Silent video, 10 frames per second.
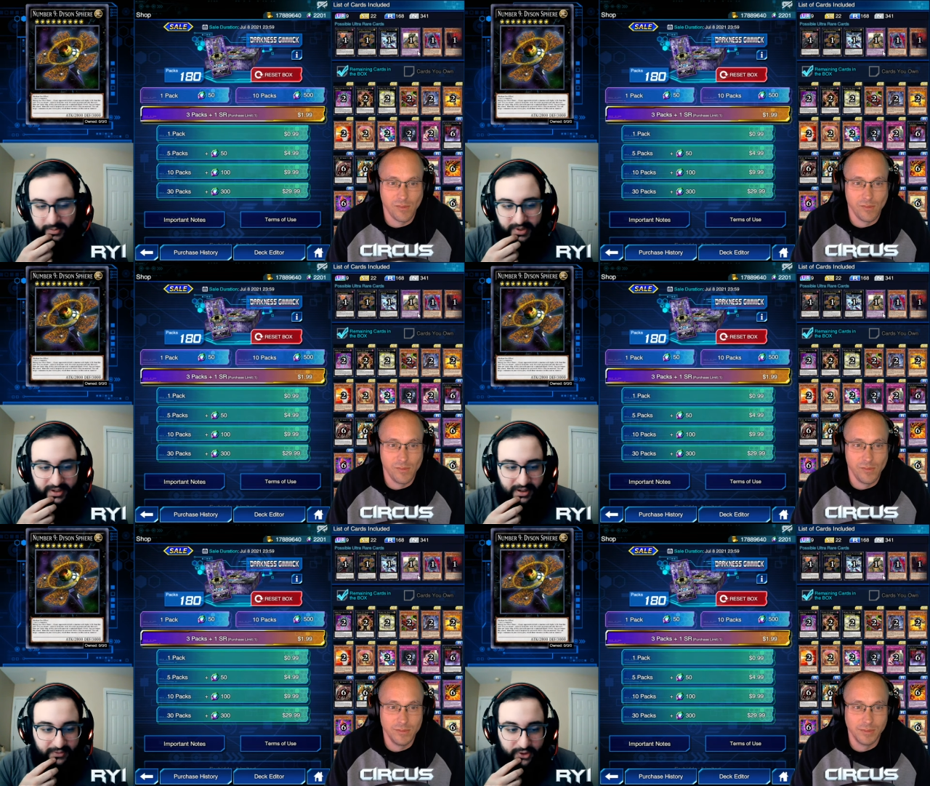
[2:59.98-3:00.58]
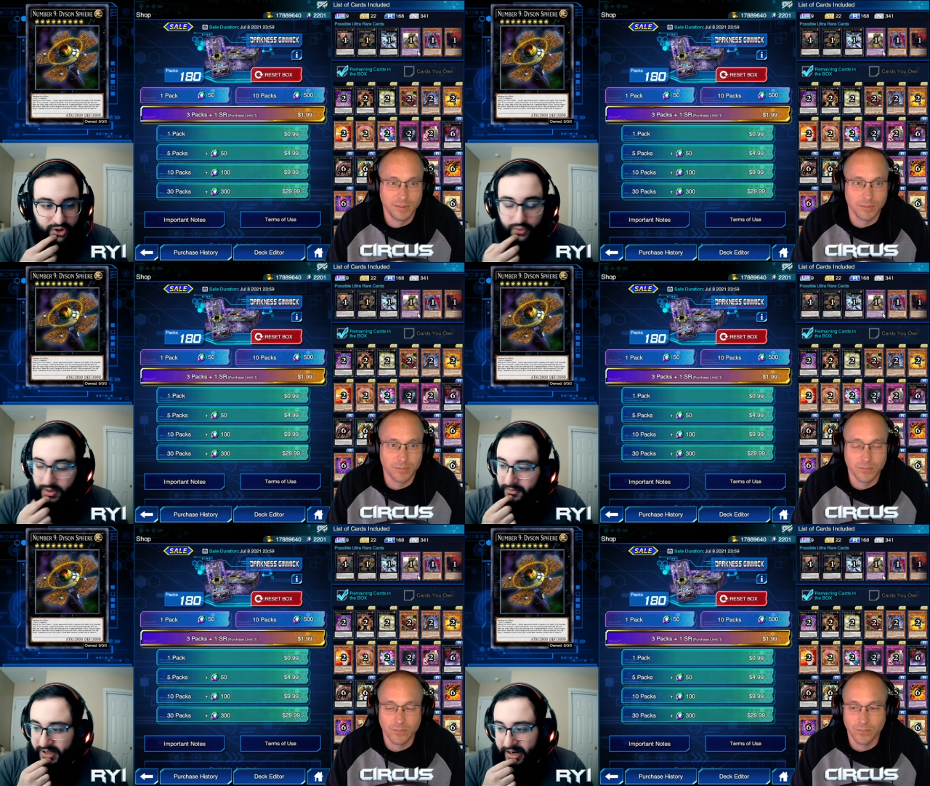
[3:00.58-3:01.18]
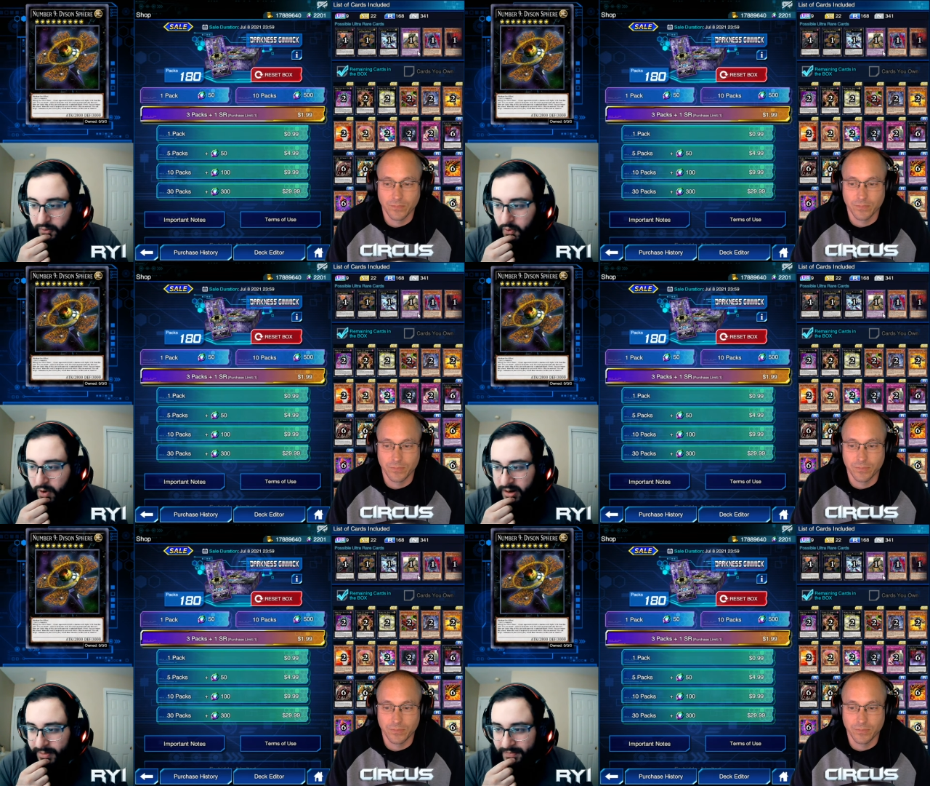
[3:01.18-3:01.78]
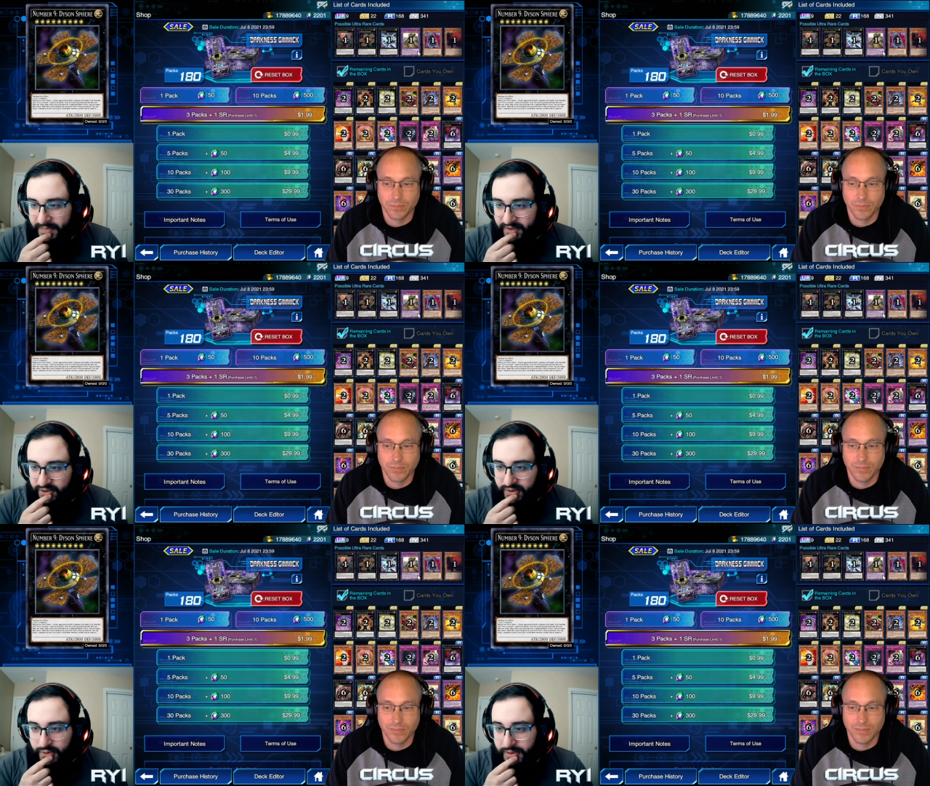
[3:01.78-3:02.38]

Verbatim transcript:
Speaker 1: but the level two, level nine requirement is just too